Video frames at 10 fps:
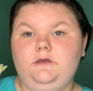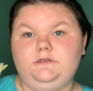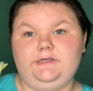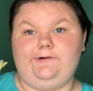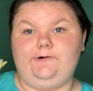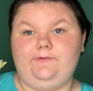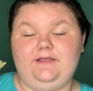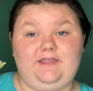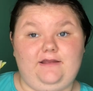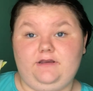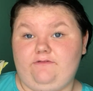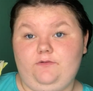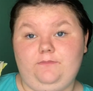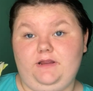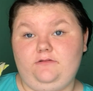So they'd never
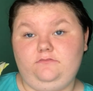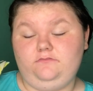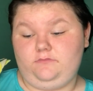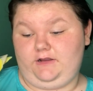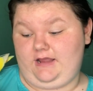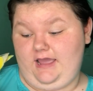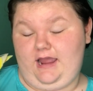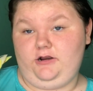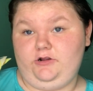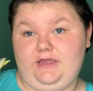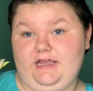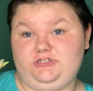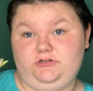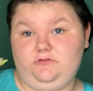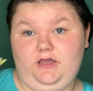been a day out of their cage
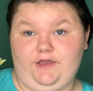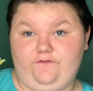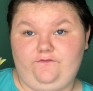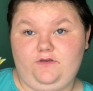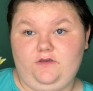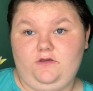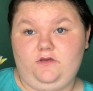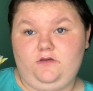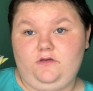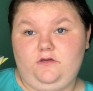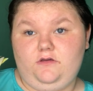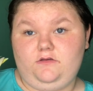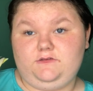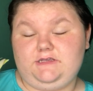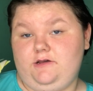in their life.
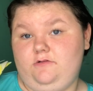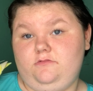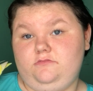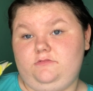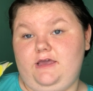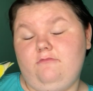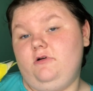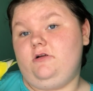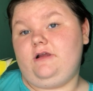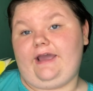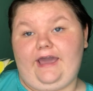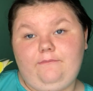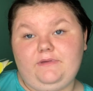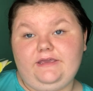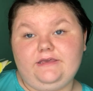So they weren't
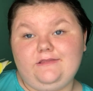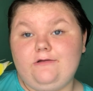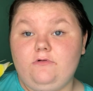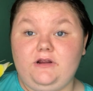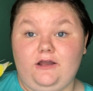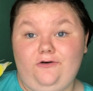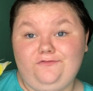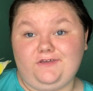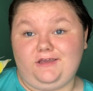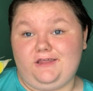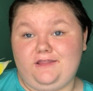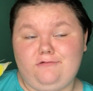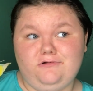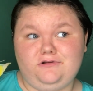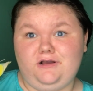happy, and they weren't healthy, and they
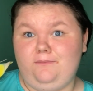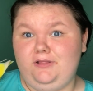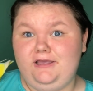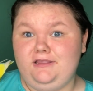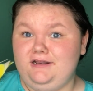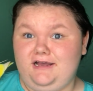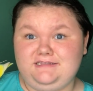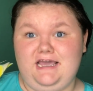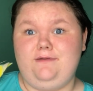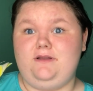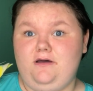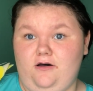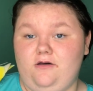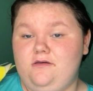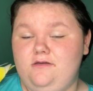were completely not tame at
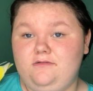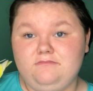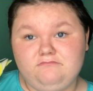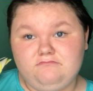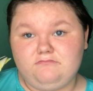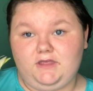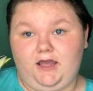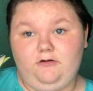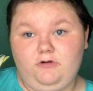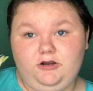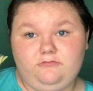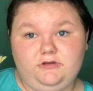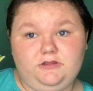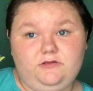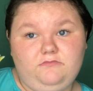all. I worked
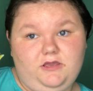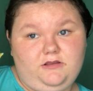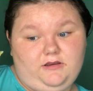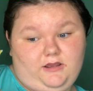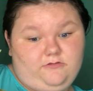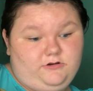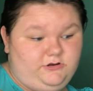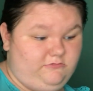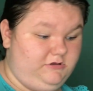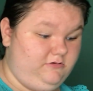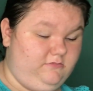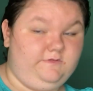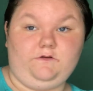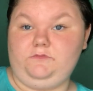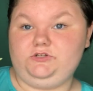with them, and now they're doing
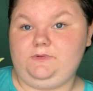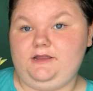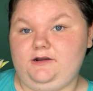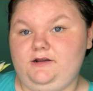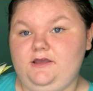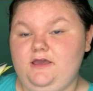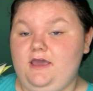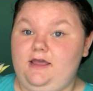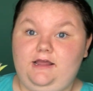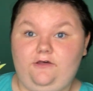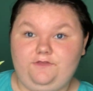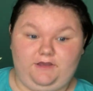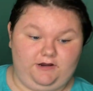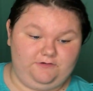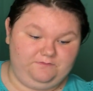so much better and
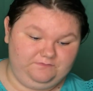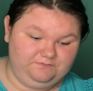healthier.